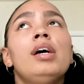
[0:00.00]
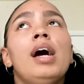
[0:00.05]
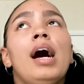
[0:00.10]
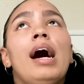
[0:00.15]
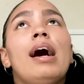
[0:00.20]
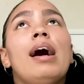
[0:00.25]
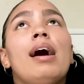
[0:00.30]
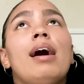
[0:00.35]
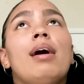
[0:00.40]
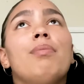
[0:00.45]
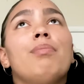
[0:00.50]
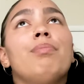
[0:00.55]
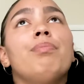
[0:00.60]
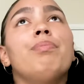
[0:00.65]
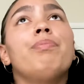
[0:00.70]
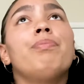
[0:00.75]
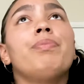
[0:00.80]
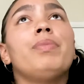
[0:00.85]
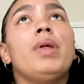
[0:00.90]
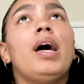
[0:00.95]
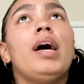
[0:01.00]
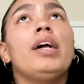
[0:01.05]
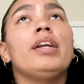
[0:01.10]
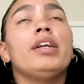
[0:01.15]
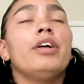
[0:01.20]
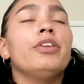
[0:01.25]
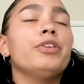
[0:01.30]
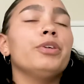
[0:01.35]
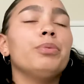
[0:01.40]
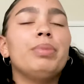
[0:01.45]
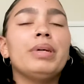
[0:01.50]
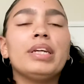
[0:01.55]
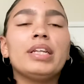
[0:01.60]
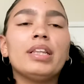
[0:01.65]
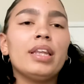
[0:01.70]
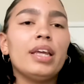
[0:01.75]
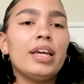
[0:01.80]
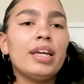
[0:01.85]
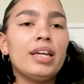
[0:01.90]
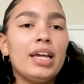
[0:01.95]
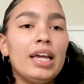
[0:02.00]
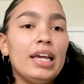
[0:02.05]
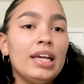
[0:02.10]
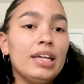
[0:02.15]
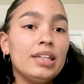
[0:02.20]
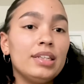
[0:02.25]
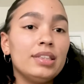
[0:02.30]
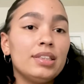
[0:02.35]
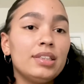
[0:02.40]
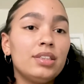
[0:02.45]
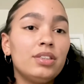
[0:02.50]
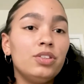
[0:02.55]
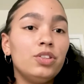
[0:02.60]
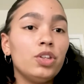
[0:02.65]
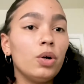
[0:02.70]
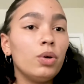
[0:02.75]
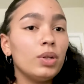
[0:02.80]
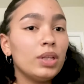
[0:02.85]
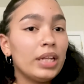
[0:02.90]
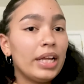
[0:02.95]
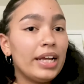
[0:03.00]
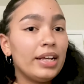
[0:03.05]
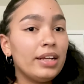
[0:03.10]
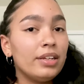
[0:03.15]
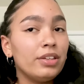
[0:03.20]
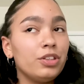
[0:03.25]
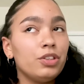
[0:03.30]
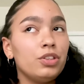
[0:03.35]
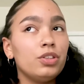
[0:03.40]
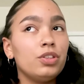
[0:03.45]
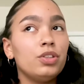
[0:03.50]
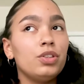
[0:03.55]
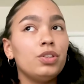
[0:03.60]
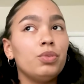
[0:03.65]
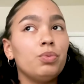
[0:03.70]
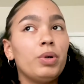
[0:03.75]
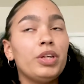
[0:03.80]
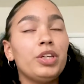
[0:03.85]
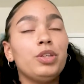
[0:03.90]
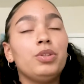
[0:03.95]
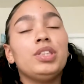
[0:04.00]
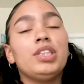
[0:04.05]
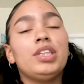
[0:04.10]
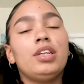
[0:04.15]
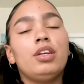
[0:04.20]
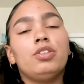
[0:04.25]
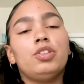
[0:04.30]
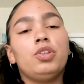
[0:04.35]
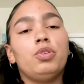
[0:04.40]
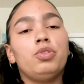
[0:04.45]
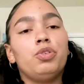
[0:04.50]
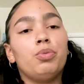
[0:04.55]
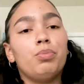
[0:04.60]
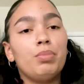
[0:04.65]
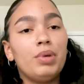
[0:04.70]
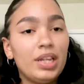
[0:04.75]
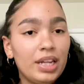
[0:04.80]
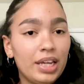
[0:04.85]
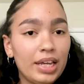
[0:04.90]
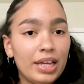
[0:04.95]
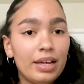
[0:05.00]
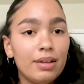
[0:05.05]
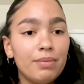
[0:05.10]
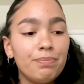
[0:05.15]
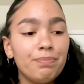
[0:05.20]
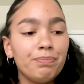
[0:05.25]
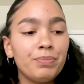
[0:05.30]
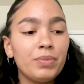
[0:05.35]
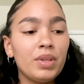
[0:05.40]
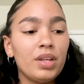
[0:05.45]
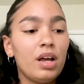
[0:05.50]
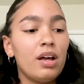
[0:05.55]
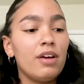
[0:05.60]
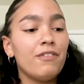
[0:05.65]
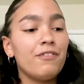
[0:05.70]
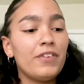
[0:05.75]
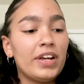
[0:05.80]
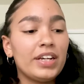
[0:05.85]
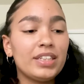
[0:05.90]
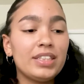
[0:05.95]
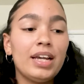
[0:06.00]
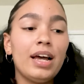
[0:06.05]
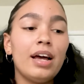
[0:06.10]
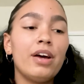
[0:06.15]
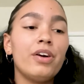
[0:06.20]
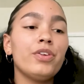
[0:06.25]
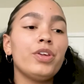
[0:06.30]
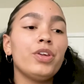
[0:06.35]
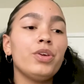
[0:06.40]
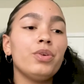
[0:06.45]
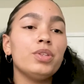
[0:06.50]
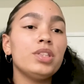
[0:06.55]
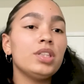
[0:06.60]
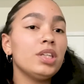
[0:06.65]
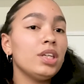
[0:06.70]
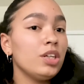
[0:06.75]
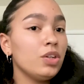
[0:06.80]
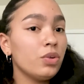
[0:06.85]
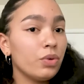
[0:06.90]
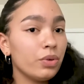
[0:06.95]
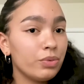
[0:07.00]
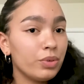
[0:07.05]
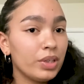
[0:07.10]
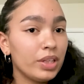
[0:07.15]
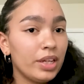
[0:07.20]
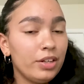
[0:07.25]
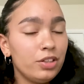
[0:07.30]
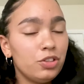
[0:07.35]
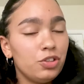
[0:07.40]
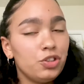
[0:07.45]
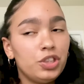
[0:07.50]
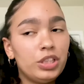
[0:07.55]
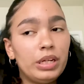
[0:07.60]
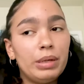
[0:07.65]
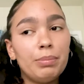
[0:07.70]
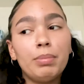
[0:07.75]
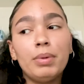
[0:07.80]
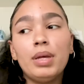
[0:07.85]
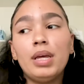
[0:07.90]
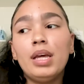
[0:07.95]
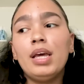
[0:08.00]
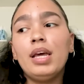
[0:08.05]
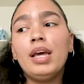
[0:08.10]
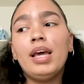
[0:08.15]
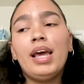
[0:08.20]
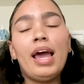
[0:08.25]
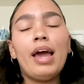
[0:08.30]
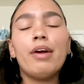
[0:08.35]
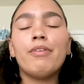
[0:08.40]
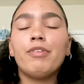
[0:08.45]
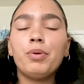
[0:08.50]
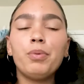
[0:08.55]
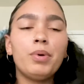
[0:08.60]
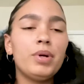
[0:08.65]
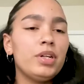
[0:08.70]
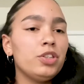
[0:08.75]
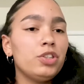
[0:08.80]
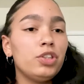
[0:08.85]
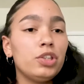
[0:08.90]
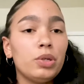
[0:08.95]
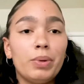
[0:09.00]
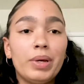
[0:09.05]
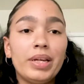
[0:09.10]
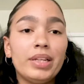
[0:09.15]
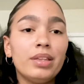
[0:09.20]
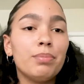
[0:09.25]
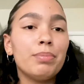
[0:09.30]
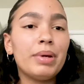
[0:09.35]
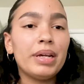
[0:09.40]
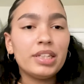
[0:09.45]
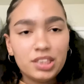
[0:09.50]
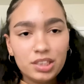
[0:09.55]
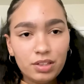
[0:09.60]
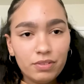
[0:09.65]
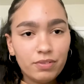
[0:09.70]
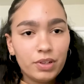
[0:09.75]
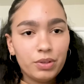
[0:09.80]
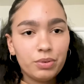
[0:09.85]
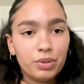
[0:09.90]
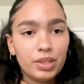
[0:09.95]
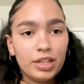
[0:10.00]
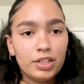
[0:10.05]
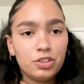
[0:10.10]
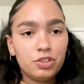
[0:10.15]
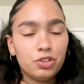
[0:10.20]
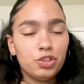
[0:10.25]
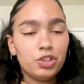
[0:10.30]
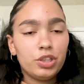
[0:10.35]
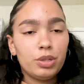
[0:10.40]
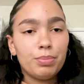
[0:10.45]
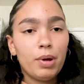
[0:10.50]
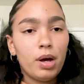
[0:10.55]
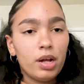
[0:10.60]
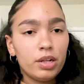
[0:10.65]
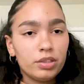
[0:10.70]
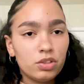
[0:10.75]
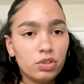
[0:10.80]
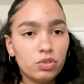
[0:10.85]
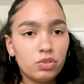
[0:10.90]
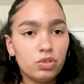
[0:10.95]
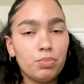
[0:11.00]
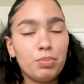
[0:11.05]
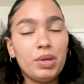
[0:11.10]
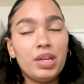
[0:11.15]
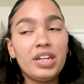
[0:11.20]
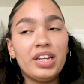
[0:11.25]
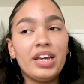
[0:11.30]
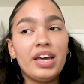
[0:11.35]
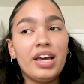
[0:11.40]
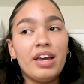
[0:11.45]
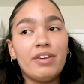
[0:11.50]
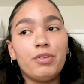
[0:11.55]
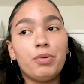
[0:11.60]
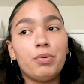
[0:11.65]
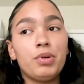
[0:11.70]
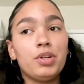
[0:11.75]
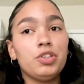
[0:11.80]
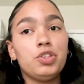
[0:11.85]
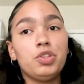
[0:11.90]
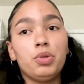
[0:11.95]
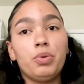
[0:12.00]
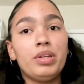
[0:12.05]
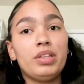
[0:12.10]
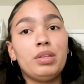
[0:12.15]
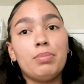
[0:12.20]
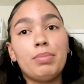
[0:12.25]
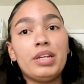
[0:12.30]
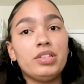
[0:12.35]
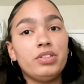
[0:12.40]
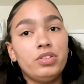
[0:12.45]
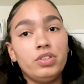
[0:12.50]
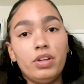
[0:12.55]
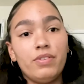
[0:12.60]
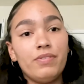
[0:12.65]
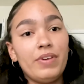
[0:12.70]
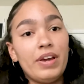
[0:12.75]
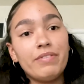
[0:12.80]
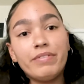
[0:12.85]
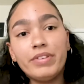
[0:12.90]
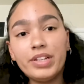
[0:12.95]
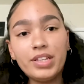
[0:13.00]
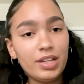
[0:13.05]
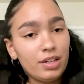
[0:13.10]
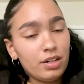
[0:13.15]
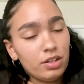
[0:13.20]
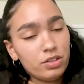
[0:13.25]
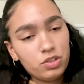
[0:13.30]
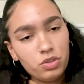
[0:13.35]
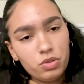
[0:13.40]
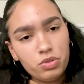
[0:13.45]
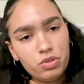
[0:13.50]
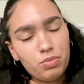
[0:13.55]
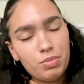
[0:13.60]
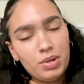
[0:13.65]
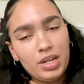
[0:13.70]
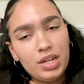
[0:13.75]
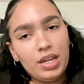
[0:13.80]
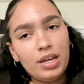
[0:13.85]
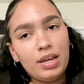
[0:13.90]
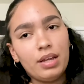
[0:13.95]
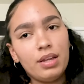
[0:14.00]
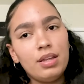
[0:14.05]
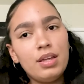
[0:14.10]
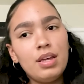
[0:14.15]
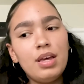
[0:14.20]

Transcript: another big thing is don't let what you see on social media affect how you see your relationship. Everyone is showing the best of their relationship on social media. Everyone is showing the best of everything on social media.